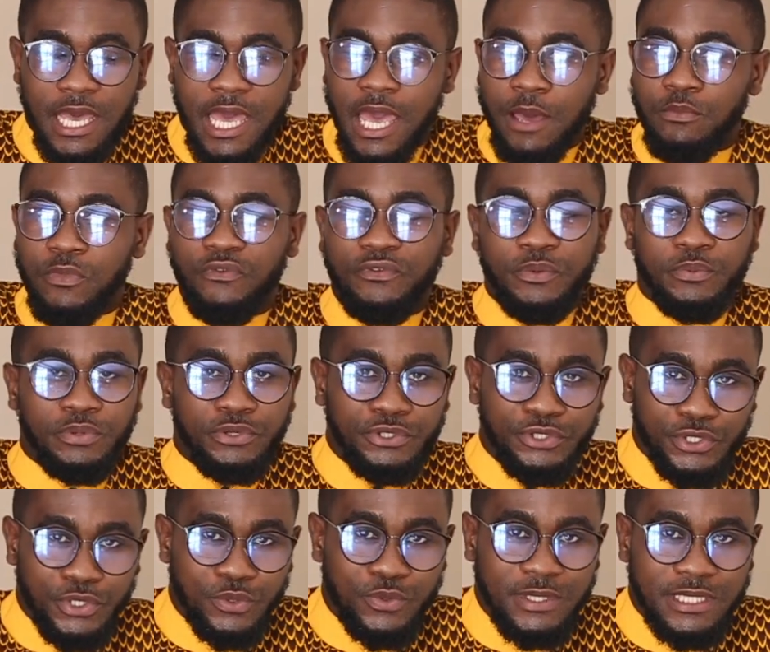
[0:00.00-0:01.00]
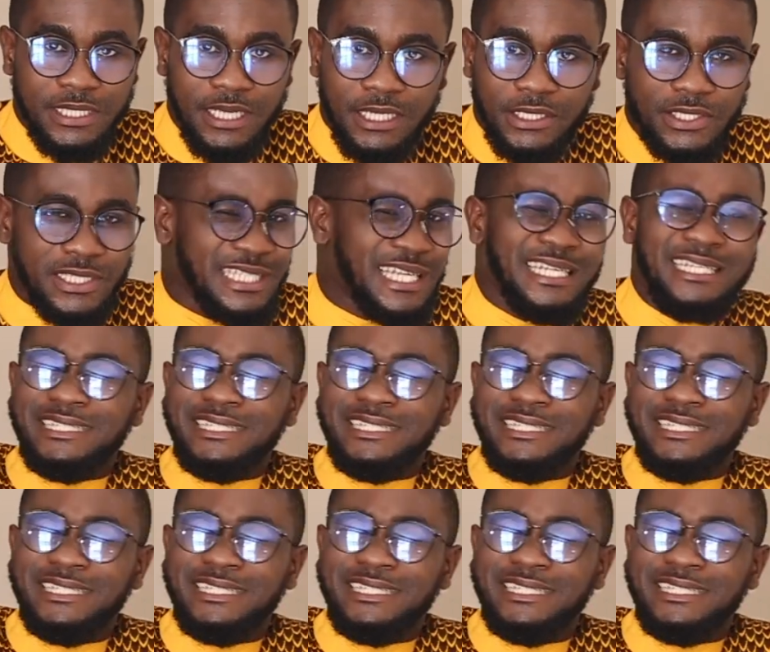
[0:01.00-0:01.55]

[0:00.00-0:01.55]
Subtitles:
a movie producer, she's an